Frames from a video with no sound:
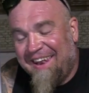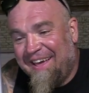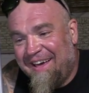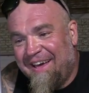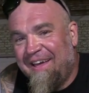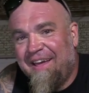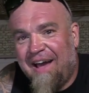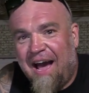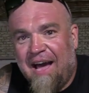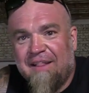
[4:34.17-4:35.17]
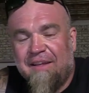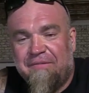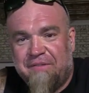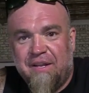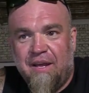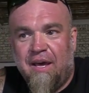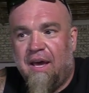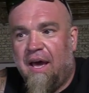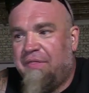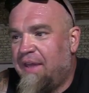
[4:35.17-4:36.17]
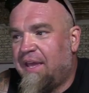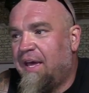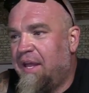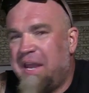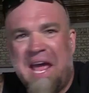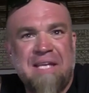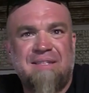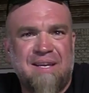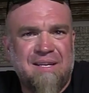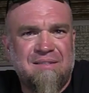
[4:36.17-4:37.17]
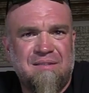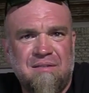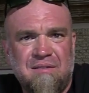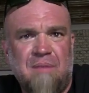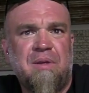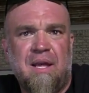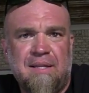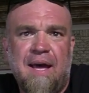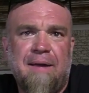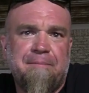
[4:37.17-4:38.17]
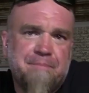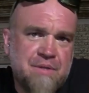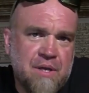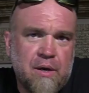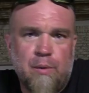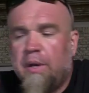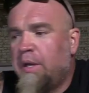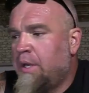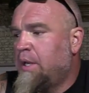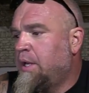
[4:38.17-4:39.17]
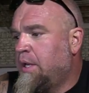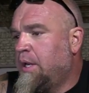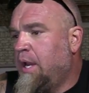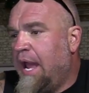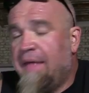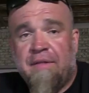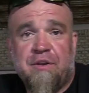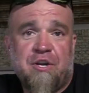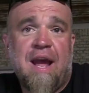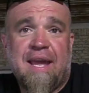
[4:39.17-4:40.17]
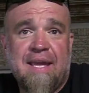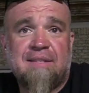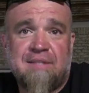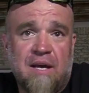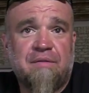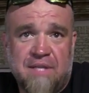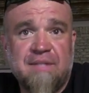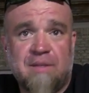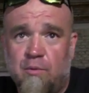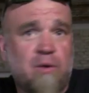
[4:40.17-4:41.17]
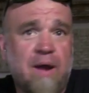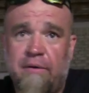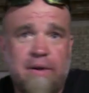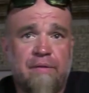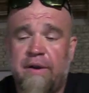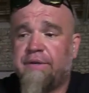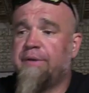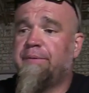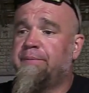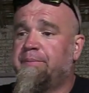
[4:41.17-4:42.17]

and uh, I lifted, uh, I think, uh, 96, something like that. So, and then the Dragy itself says somewhere right around there too.